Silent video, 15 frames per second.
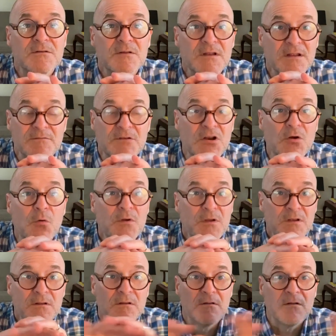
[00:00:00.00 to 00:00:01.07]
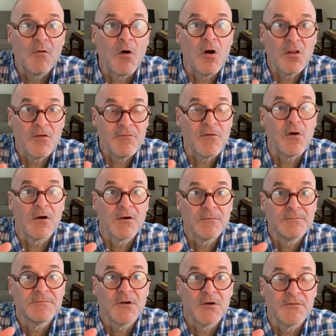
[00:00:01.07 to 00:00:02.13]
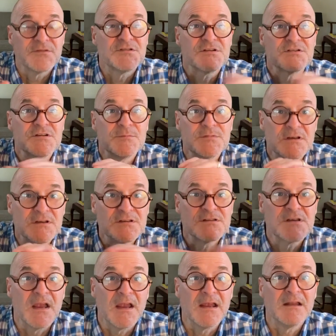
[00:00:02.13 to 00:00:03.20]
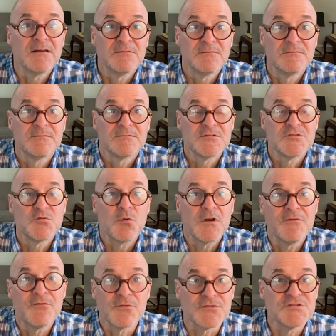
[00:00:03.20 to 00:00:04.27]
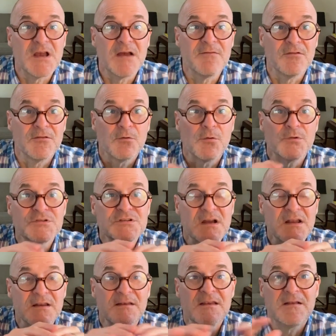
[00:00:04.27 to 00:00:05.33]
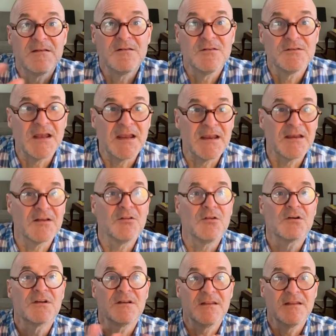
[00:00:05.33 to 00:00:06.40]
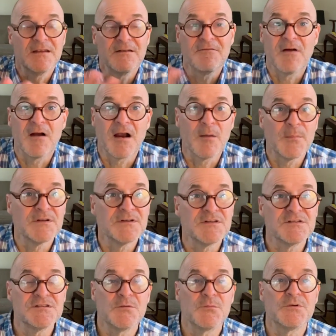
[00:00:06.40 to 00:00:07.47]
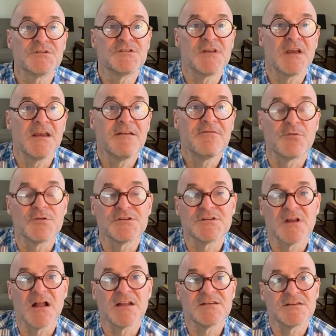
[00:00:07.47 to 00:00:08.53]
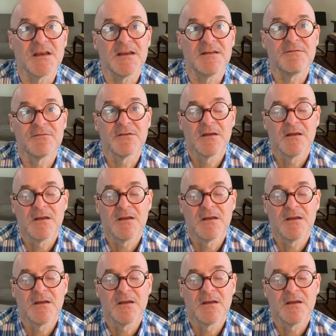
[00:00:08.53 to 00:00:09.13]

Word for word: It, you know, all of our nervous systems, they scan 24/7. They're always kind of taking a look into the environment to see what's safe, what's not safe.